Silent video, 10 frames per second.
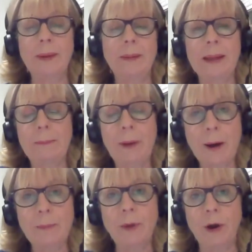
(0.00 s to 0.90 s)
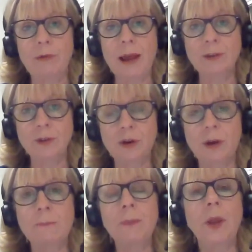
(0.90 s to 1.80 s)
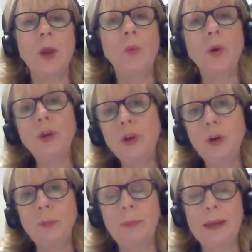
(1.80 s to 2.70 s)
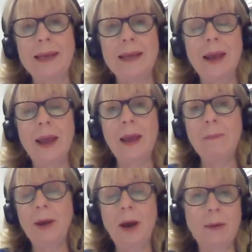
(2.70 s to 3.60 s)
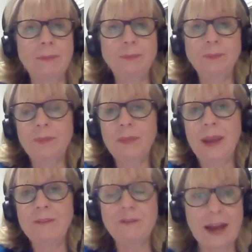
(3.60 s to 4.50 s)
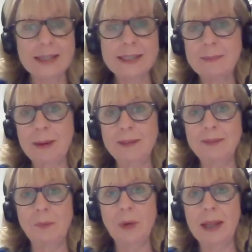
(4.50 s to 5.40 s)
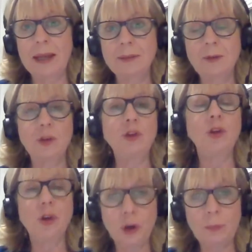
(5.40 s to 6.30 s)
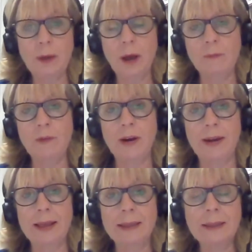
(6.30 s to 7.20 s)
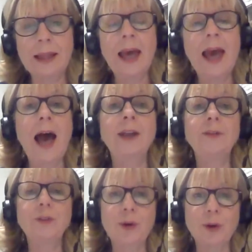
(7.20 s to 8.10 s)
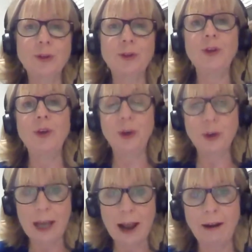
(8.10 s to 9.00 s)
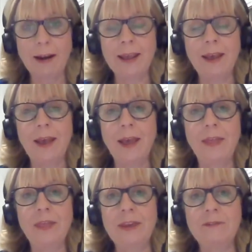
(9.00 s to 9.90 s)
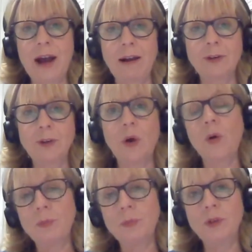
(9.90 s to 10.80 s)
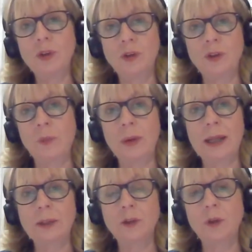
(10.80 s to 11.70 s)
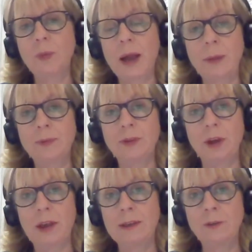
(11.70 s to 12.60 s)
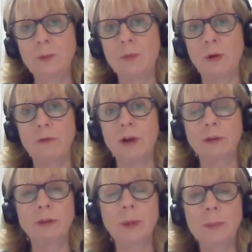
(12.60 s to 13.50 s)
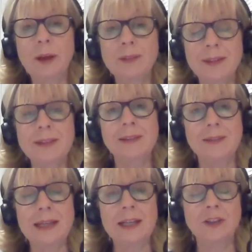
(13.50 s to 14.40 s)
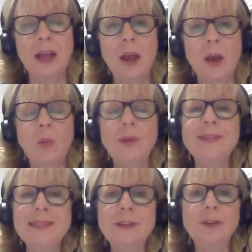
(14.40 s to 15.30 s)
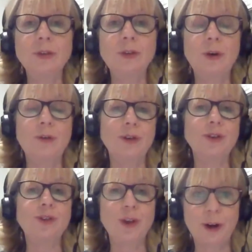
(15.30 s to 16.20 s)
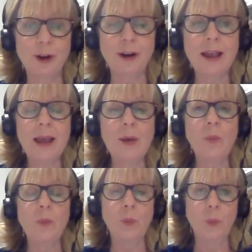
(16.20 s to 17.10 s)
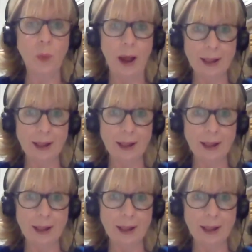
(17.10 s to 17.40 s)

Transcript: a pub or restaurant where you could become infected by someone else. You could become very ill. And of course, you could carry the virus home to someone else who perhaps is more vulnerable, because at this stage we still don't know for sure. While the